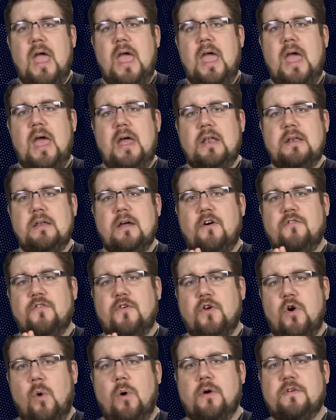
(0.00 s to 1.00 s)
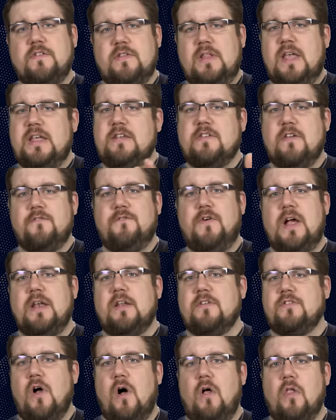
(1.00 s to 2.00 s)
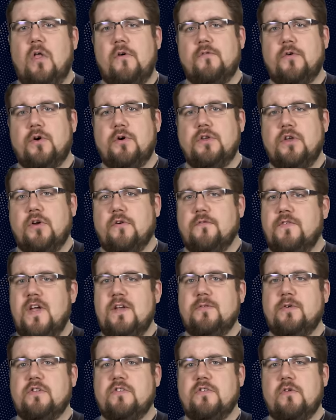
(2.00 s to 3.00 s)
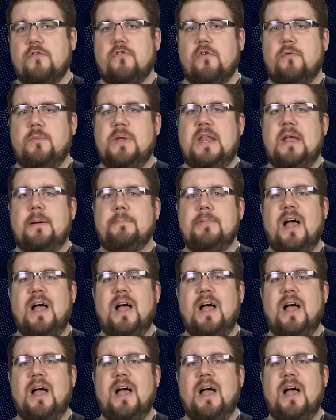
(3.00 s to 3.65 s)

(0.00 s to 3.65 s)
And of course, links to find us all over your favorite social media